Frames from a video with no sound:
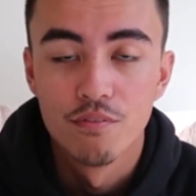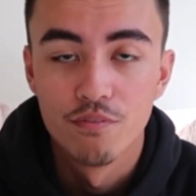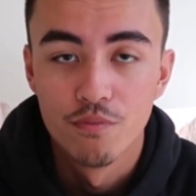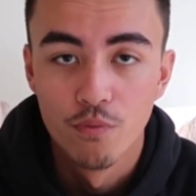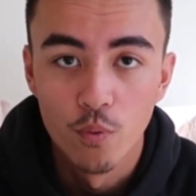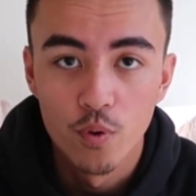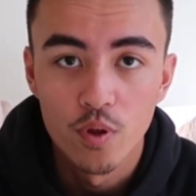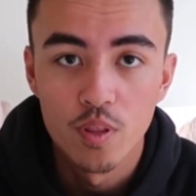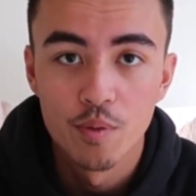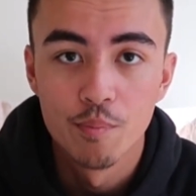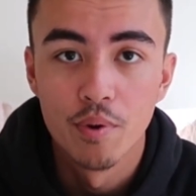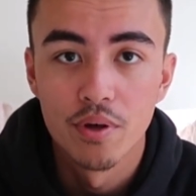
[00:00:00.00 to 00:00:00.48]

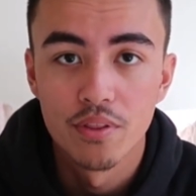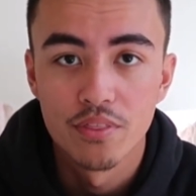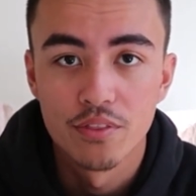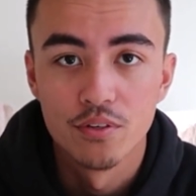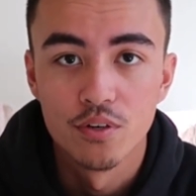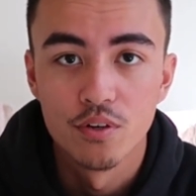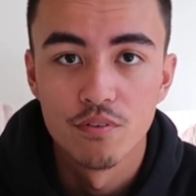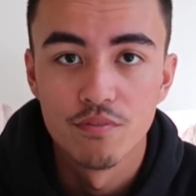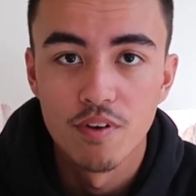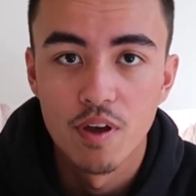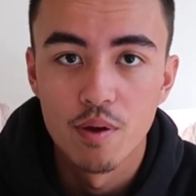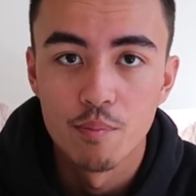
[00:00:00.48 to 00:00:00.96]
for the month of
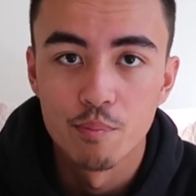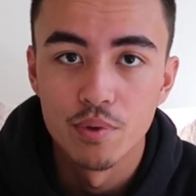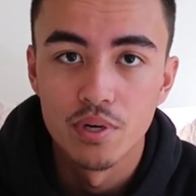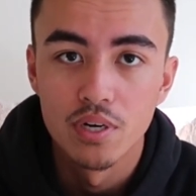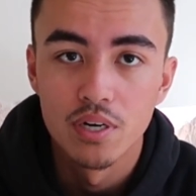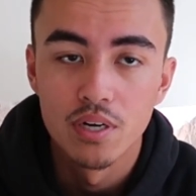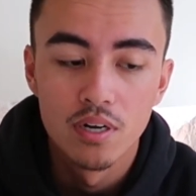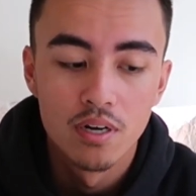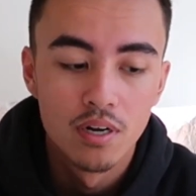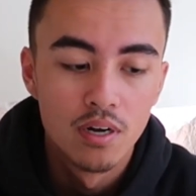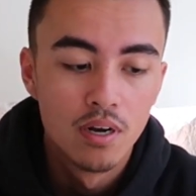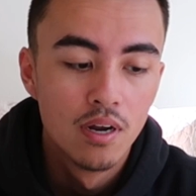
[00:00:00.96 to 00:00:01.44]

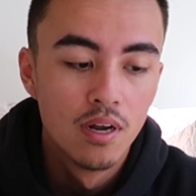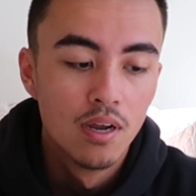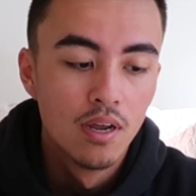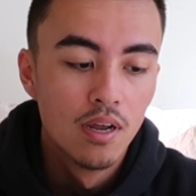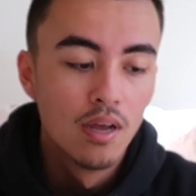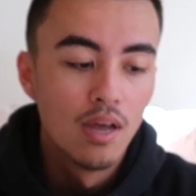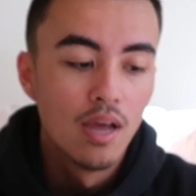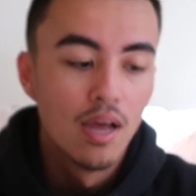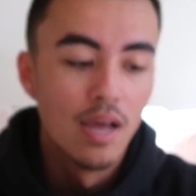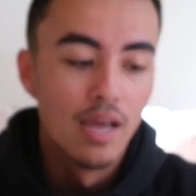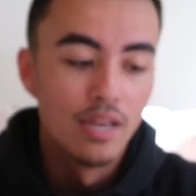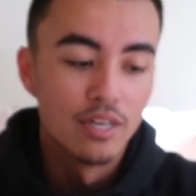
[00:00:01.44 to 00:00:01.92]
November,
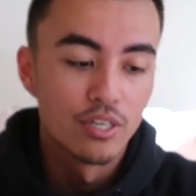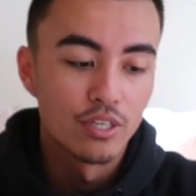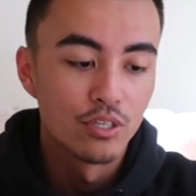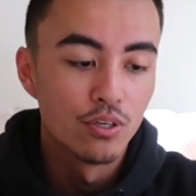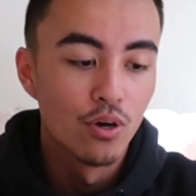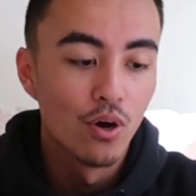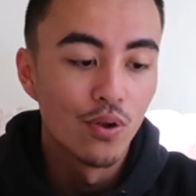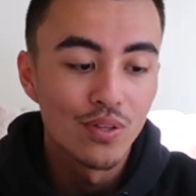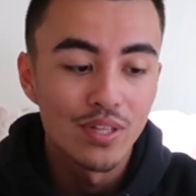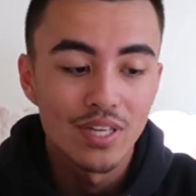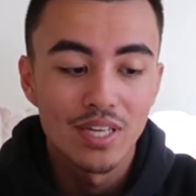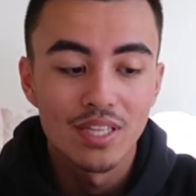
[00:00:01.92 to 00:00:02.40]
and you can
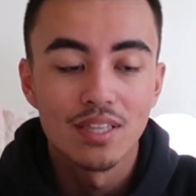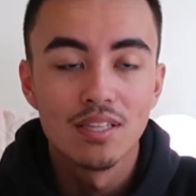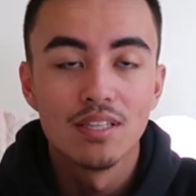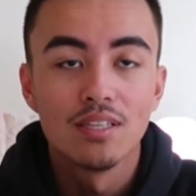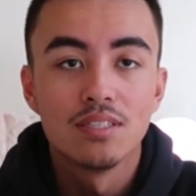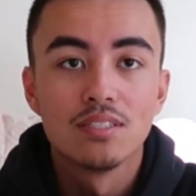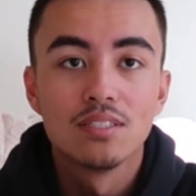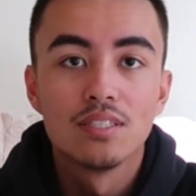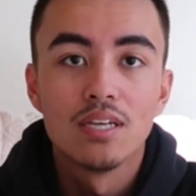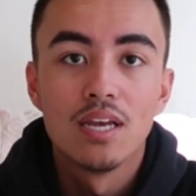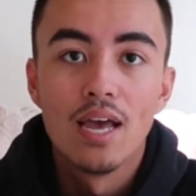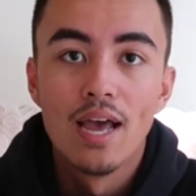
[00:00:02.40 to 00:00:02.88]
only get
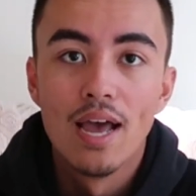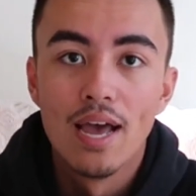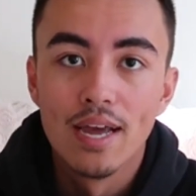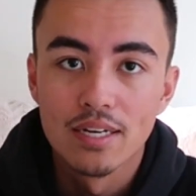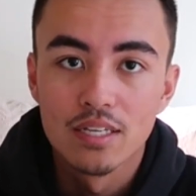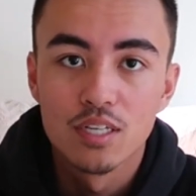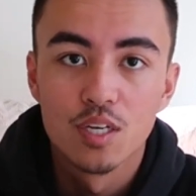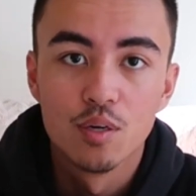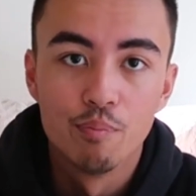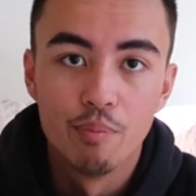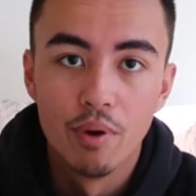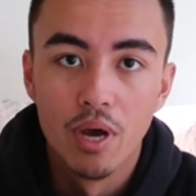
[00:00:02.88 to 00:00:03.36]
this
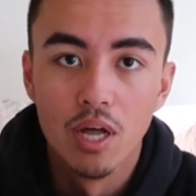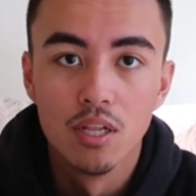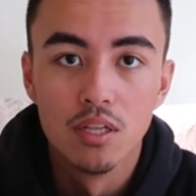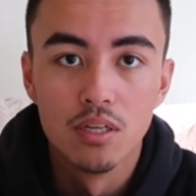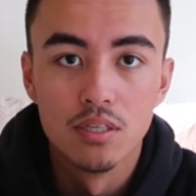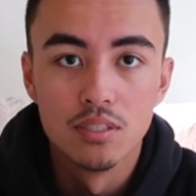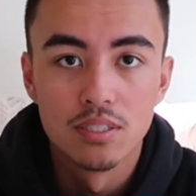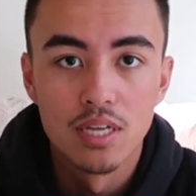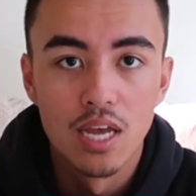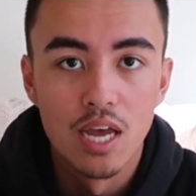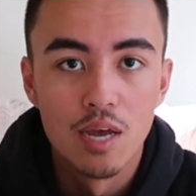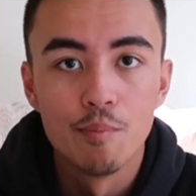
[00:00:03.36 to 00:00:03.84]
at
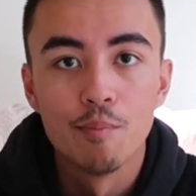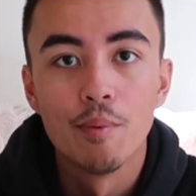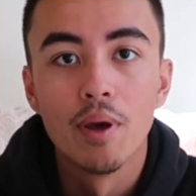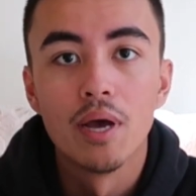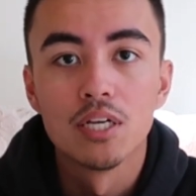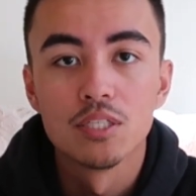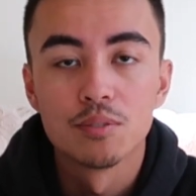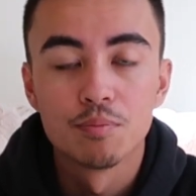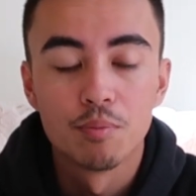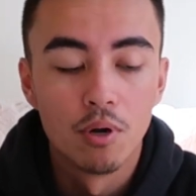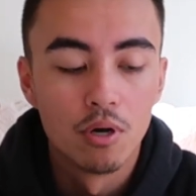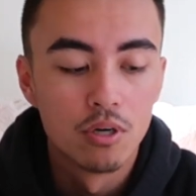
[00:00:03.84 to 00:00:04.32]
Cabela's and
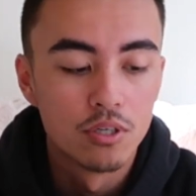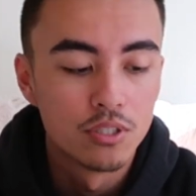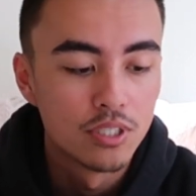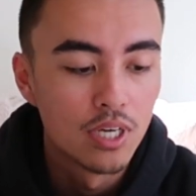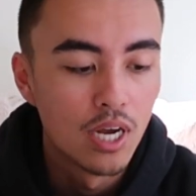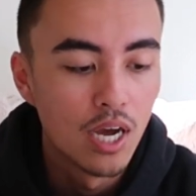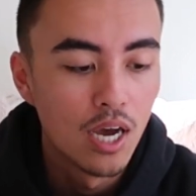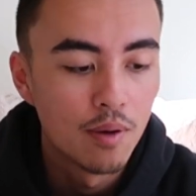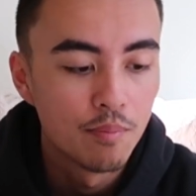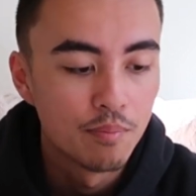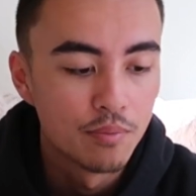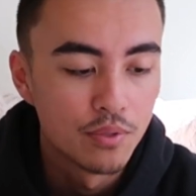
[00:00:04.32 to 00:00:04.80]
Bass Pro
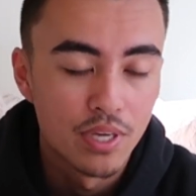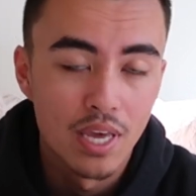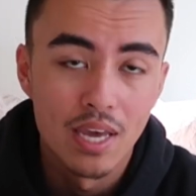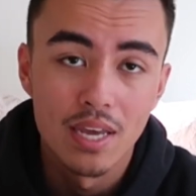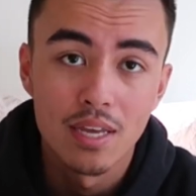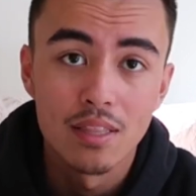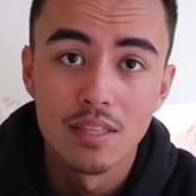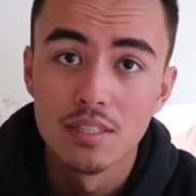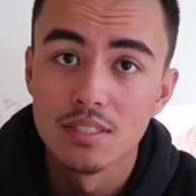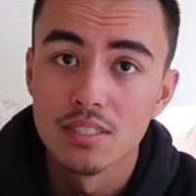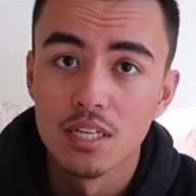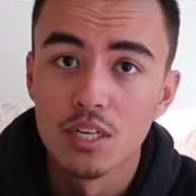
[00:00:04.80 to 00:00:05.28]
Shop. You
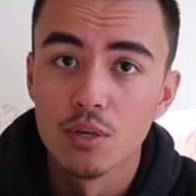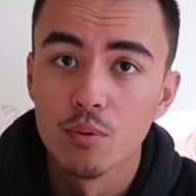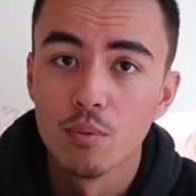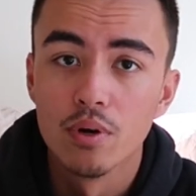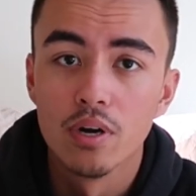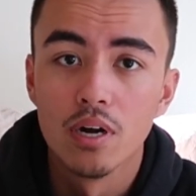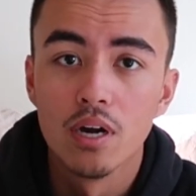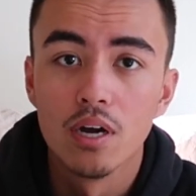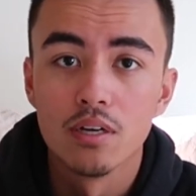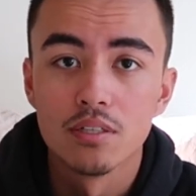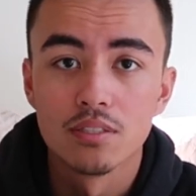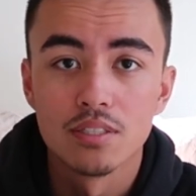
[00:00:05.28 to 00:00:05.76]
can't get this
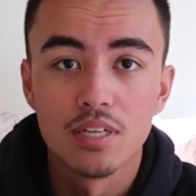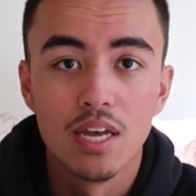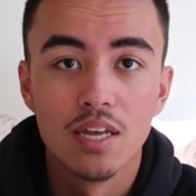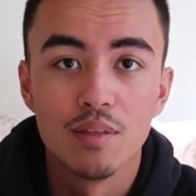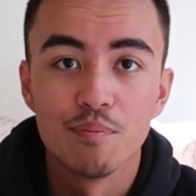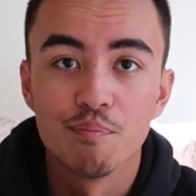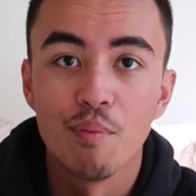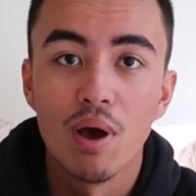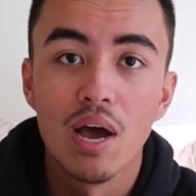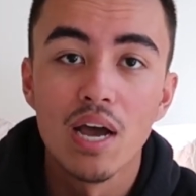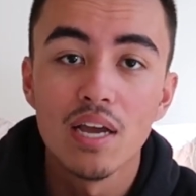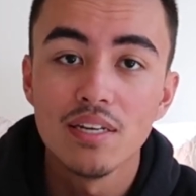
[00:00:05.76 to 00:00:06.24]
anywhere else,
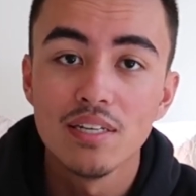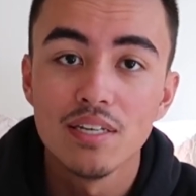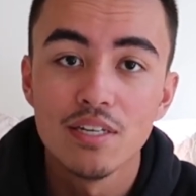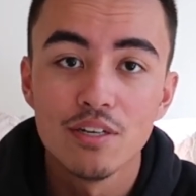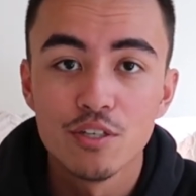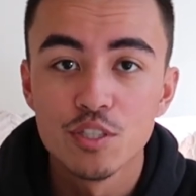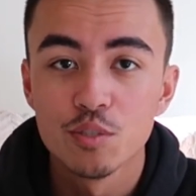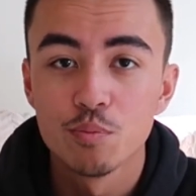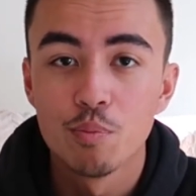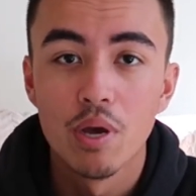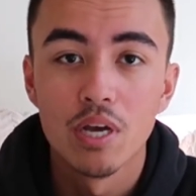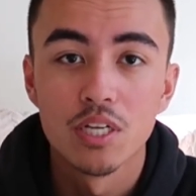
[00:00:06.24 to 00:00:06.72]
and my
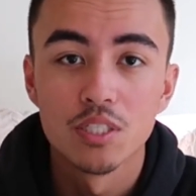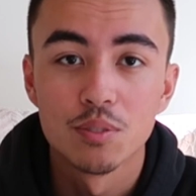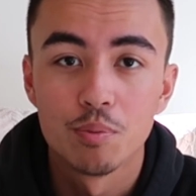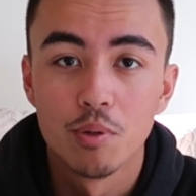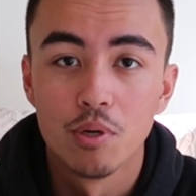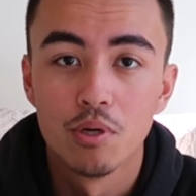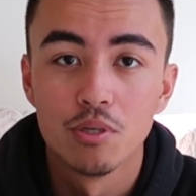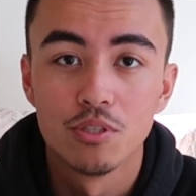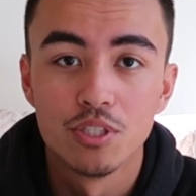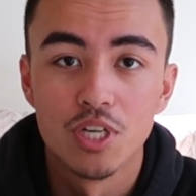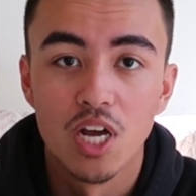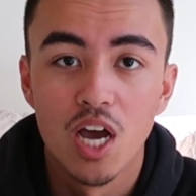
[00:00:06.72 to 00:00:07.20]
nearest Bass
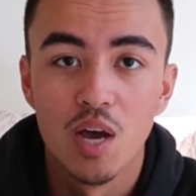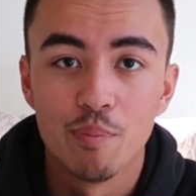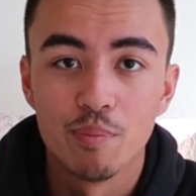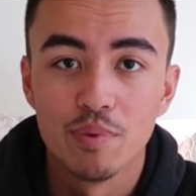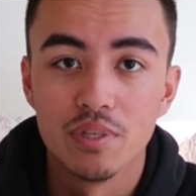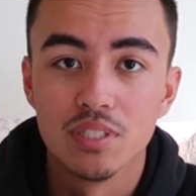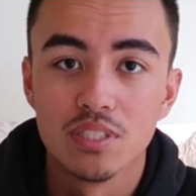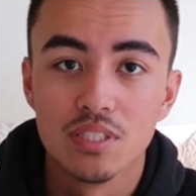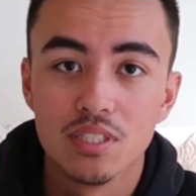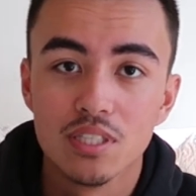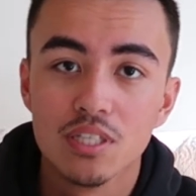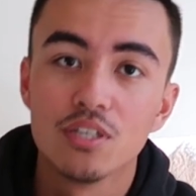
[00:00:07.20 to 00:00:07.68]
Pro Shop
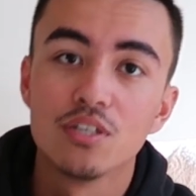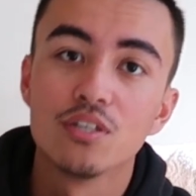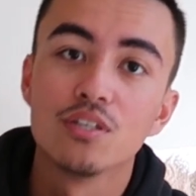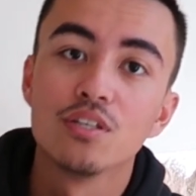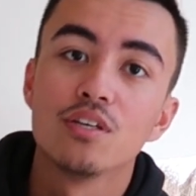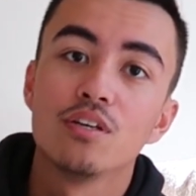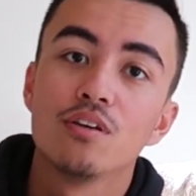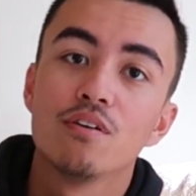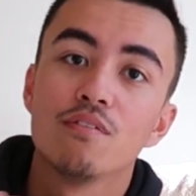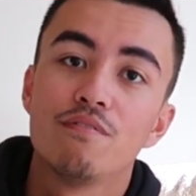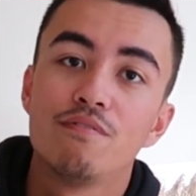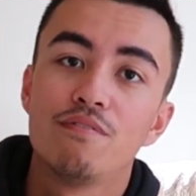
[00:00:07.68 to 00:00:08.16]
is
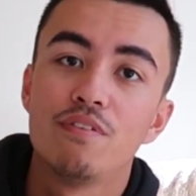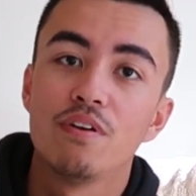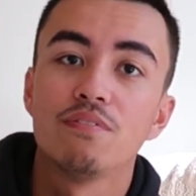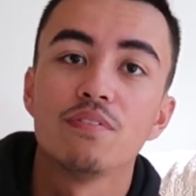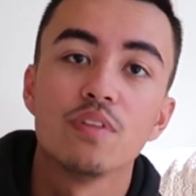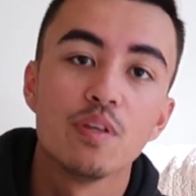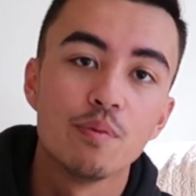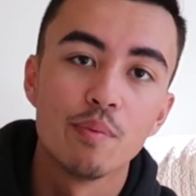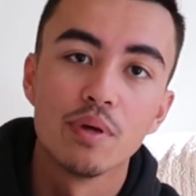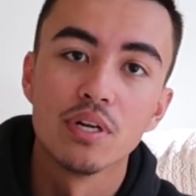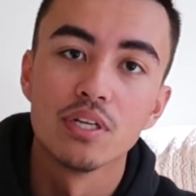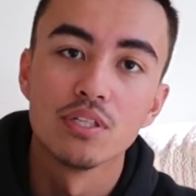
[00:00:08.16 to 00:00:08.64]
literally
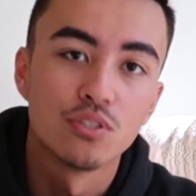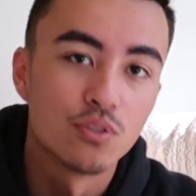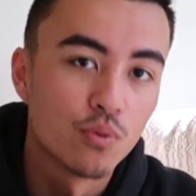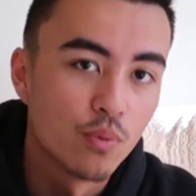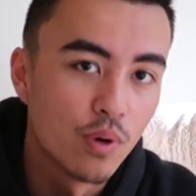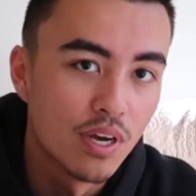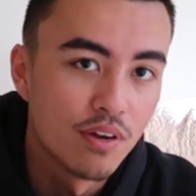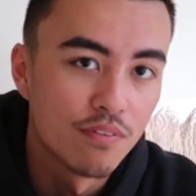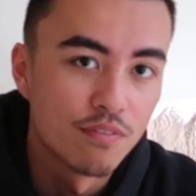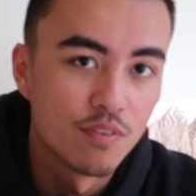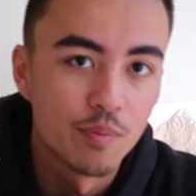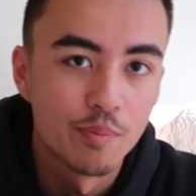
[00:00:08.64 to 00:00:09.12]
50 minutes
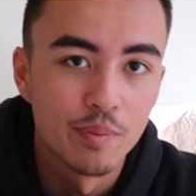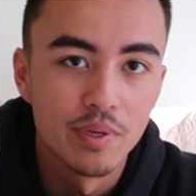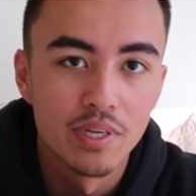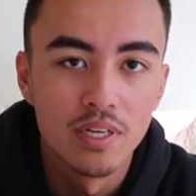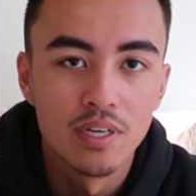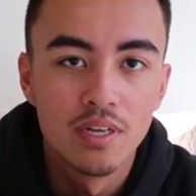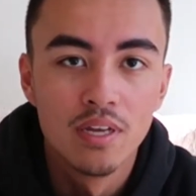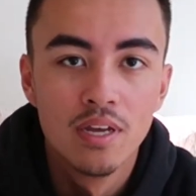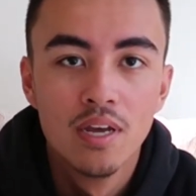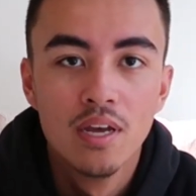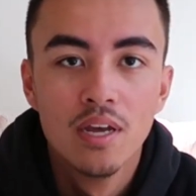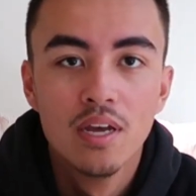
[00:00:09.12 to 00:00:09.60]
away from
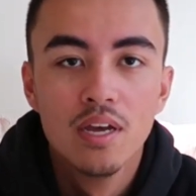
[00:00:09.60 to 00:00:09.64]
me.